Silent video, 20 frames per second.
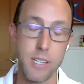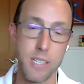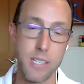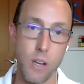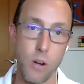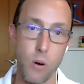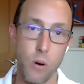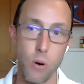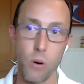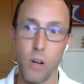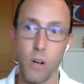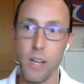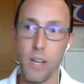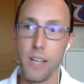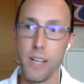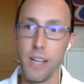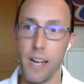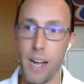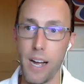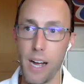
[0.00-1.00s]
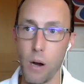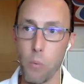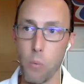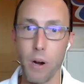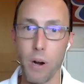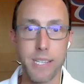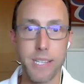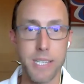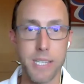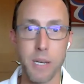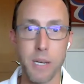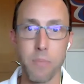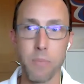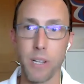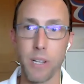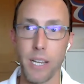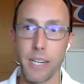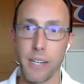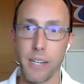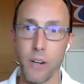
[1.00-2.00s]
So what
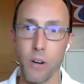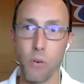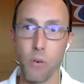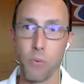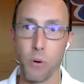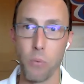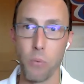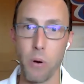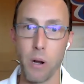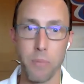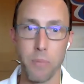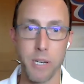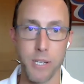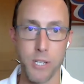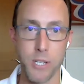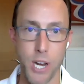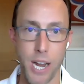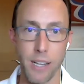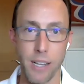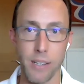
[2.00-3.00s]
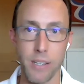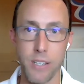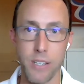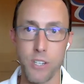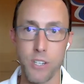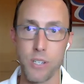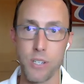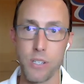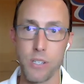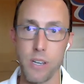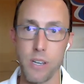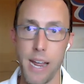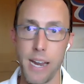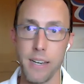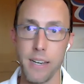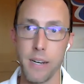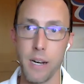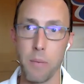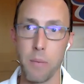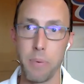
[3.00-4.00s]
seemed like an overwhelming challenge
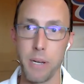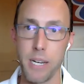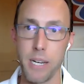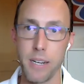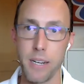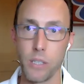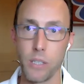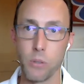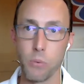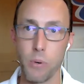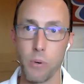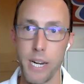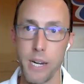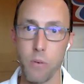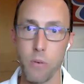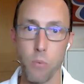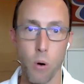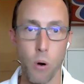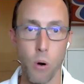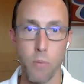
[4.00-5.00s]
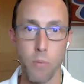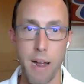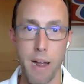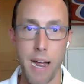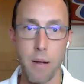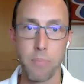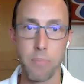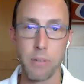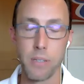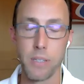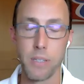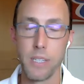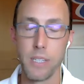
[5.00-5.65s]
ended up being a great roadmap.